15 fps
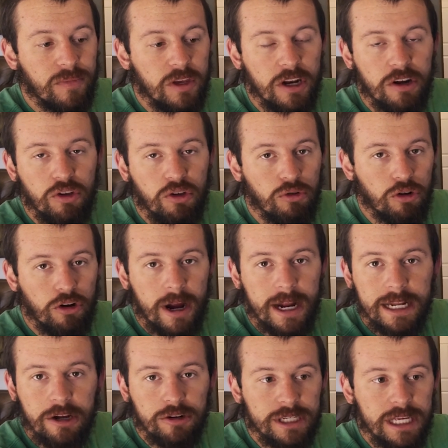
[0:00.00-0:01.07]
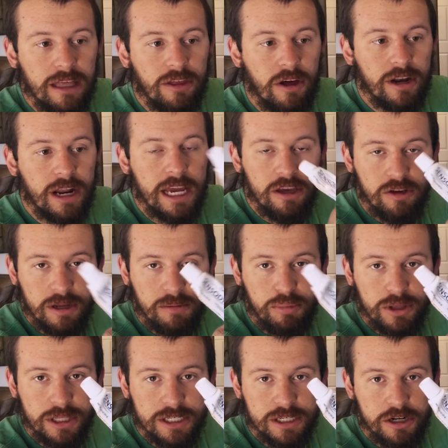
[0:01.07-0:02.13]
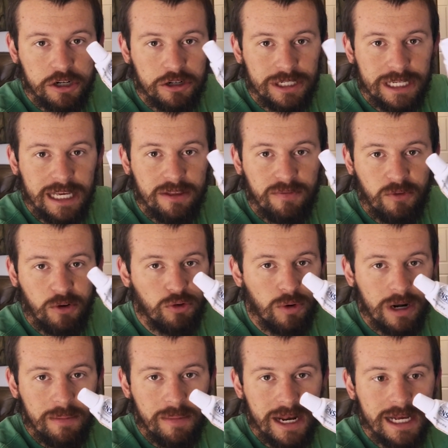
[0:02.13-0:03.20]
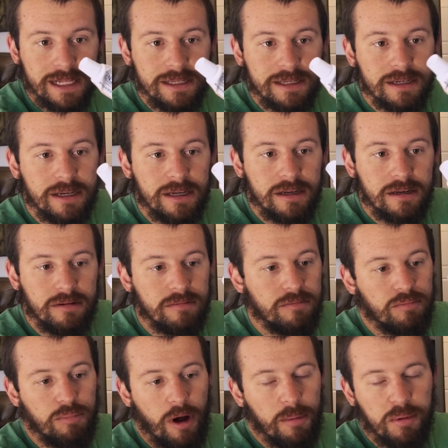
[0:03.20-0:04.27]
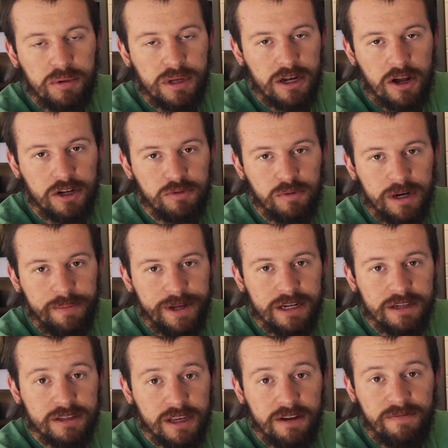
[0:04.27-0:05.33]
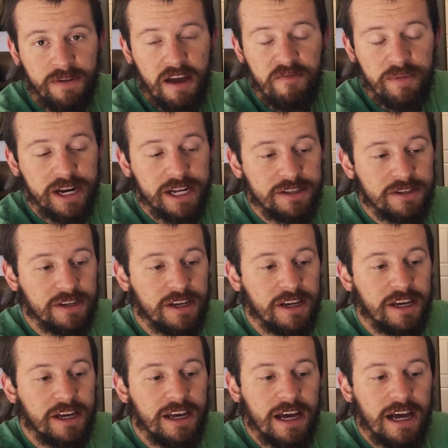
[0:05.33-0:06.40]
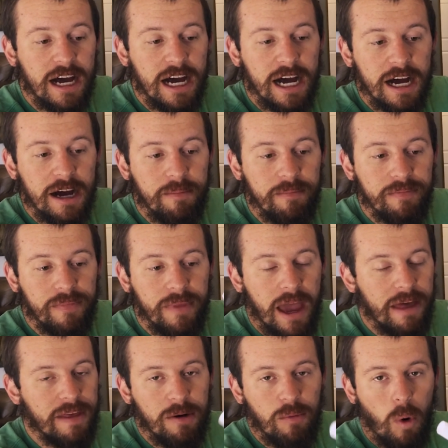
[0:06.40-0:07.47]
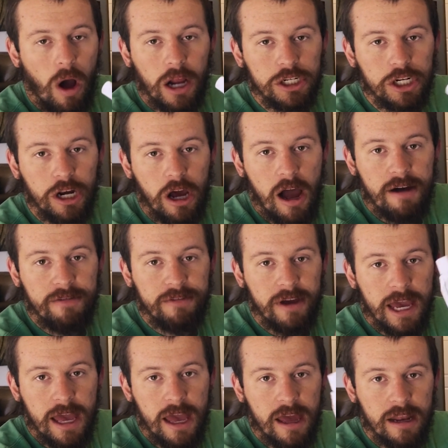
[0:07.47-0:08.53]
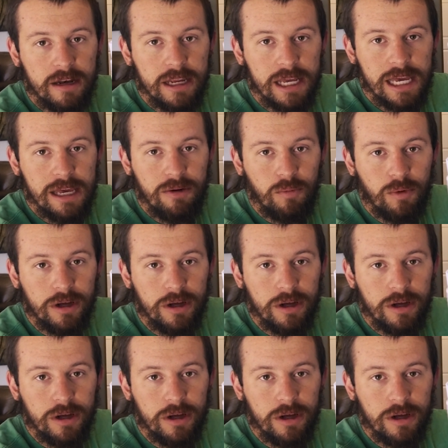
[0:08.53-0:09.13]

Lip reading: you were grinding your teeth all night, you can put this on your teeth for 20 minutes probably not 20 minutes, like 5 minutes, and then wash it off and it